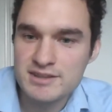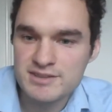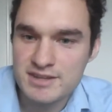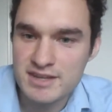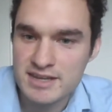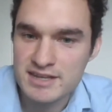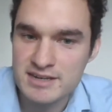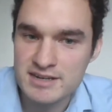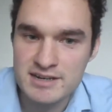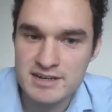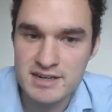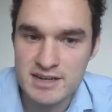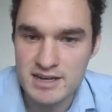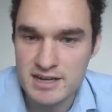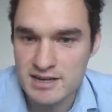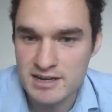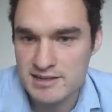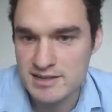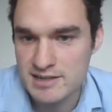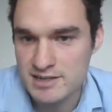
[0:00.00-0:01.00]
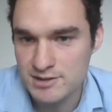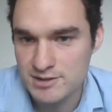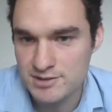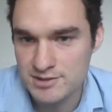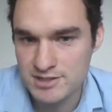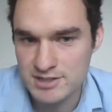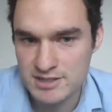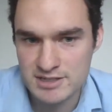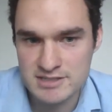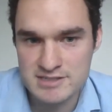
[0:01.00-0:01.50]
then click on
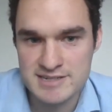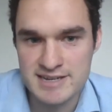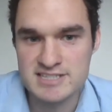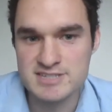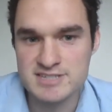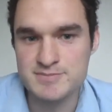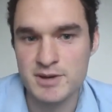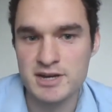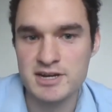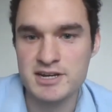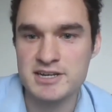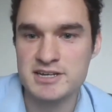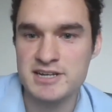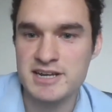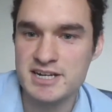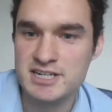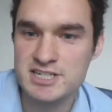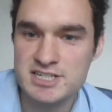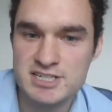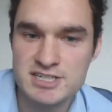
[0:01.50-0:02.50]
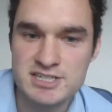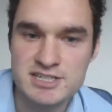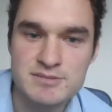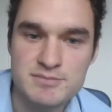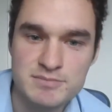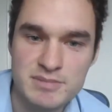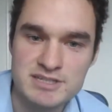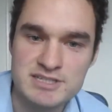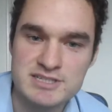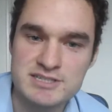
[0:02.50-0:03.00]
the Test My Connection
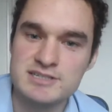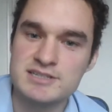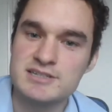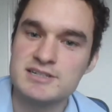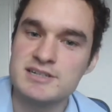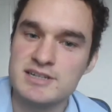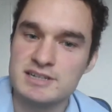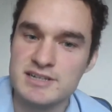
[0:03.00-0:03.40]
button,